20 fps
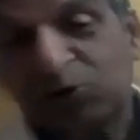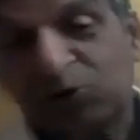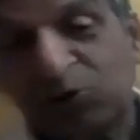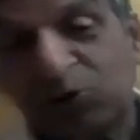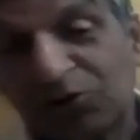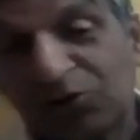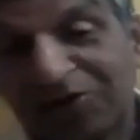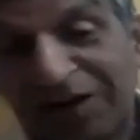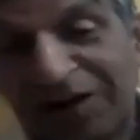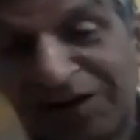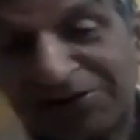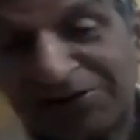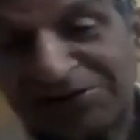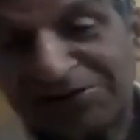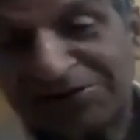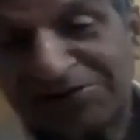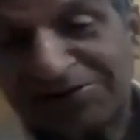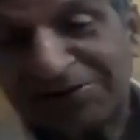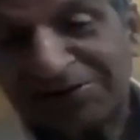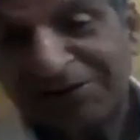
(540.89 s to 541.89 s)
Surdas,
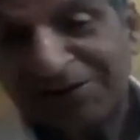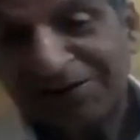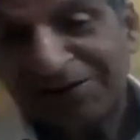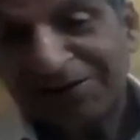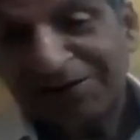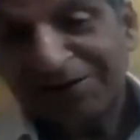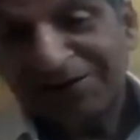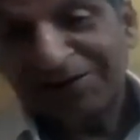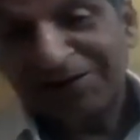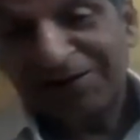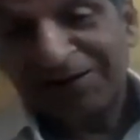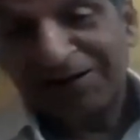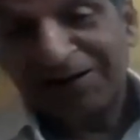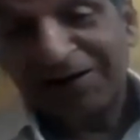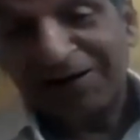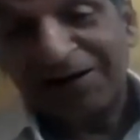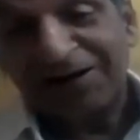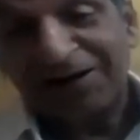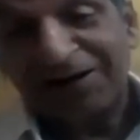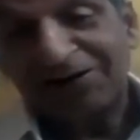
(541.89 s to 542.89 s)

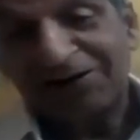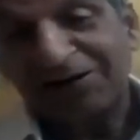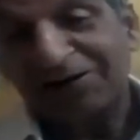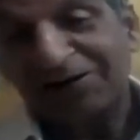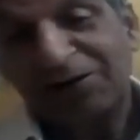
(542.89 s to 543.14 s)
and